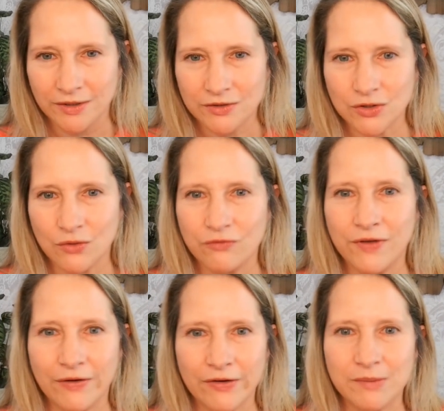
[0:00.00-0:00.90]
So
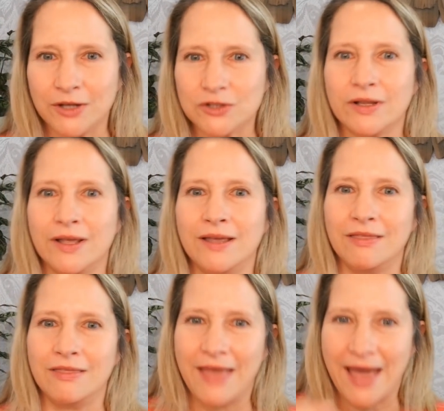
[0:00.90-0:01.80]
very much like
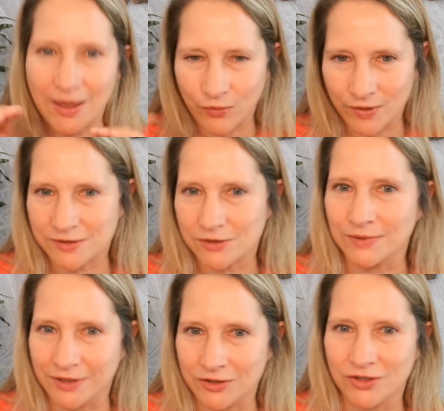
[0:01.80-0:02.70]
that was the
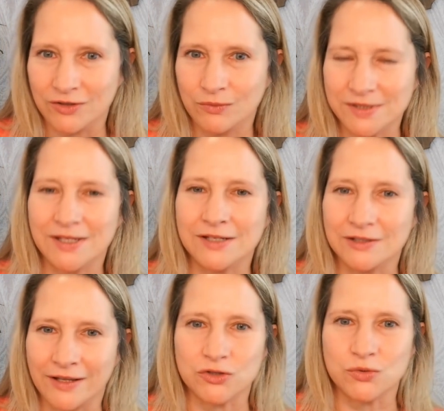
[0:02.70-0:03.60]
religion, was
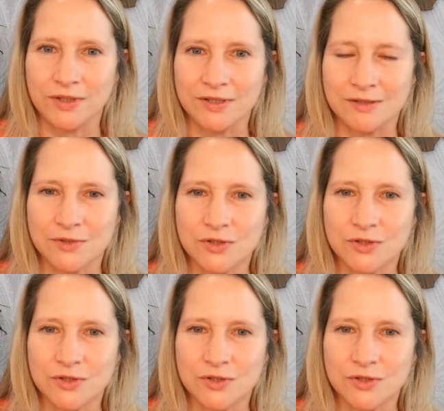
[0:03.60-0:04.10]
intellectualism.